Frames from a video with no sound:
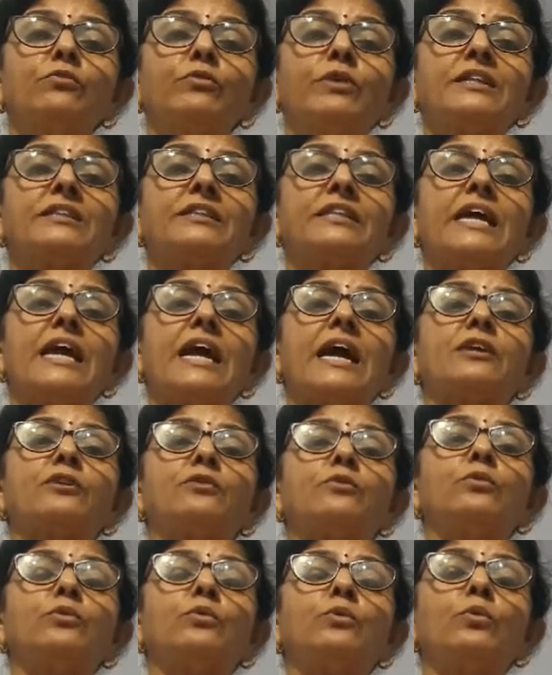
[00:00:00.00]
what they
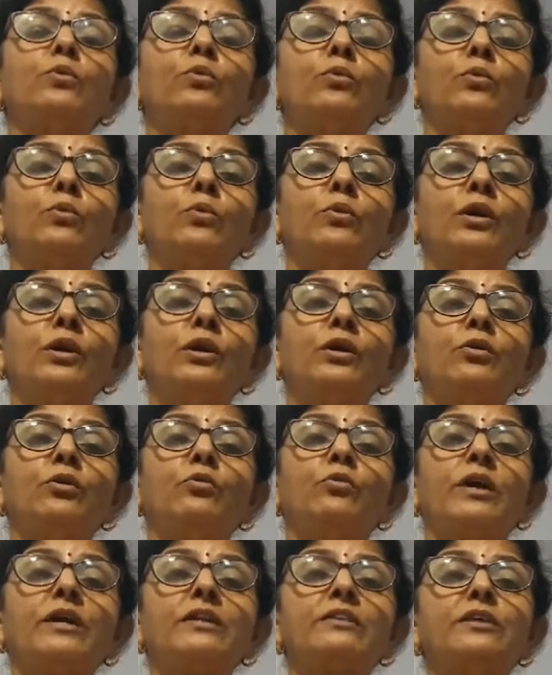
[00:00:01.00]
had to do,
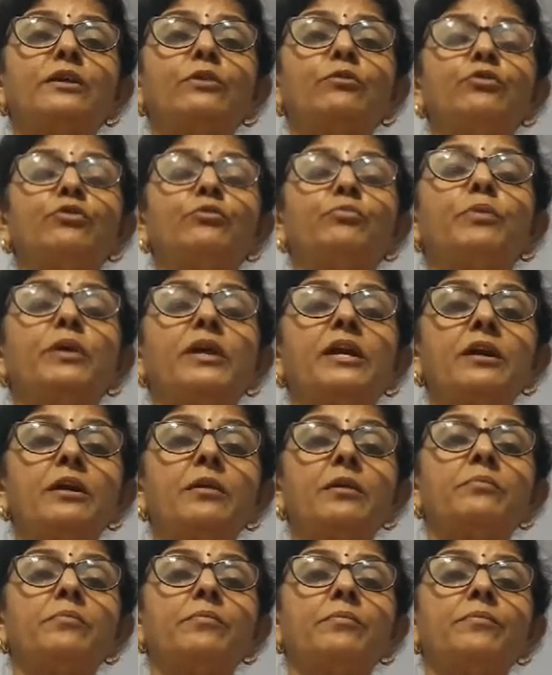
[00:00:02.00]
what they would
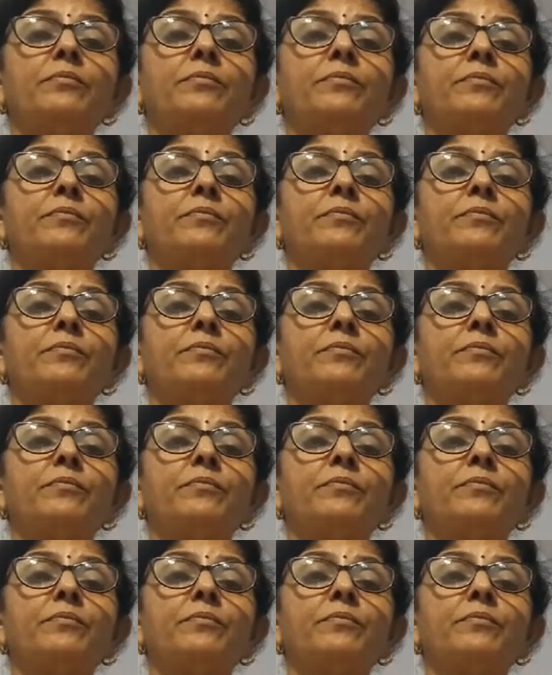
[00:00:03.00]
become